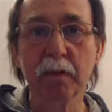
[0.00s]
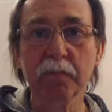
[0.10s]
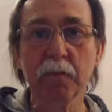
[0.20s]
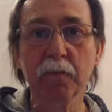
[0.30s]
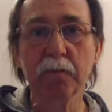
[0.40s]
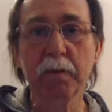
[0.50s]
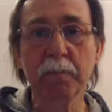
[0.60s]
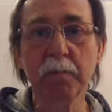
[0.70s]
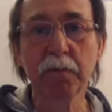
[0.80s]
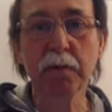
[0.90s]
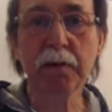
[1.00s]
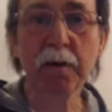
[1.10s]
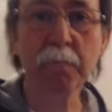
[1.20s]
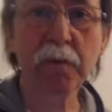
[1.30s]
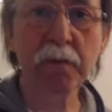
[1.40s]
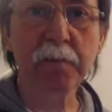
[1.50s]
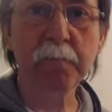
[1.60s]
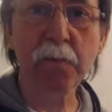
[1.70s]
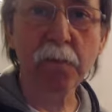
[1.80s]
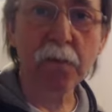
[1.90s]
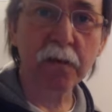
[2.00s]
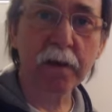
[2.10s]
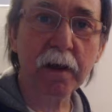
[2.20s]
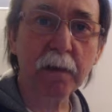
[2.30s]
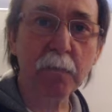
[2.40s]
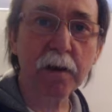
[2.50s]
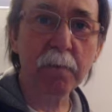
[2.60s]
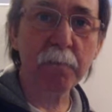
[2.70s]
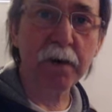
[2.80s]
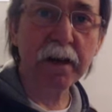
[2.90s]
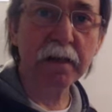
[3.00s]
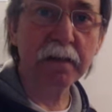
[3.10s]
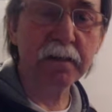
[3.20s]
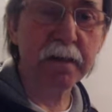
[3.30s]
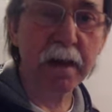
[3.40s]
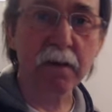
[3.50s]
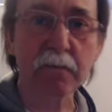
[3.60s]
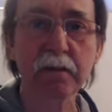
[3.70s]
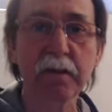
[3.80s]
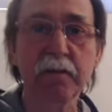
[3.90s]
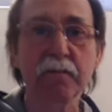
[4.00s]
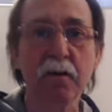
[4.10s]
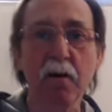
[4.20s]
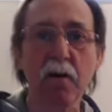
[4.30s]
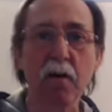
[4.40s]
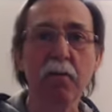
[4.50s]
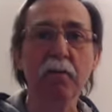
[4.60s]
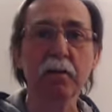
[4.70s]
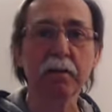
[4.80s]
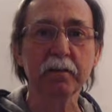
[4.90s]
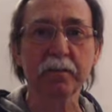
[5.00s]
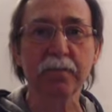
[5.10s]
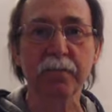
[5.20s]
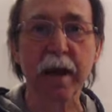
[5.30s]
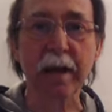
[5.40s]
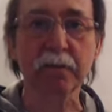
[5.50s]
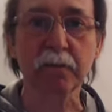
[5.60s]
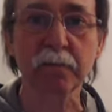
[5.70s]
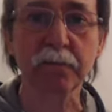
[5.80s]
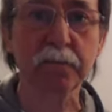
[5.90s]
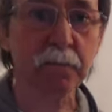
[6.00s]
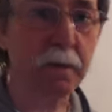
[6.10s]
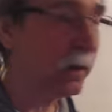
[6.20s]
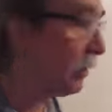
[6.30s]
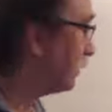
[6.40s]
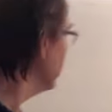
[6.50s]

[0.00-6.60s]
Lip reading: So let me put a number on the board, and I want to break it down into all its factors, okay?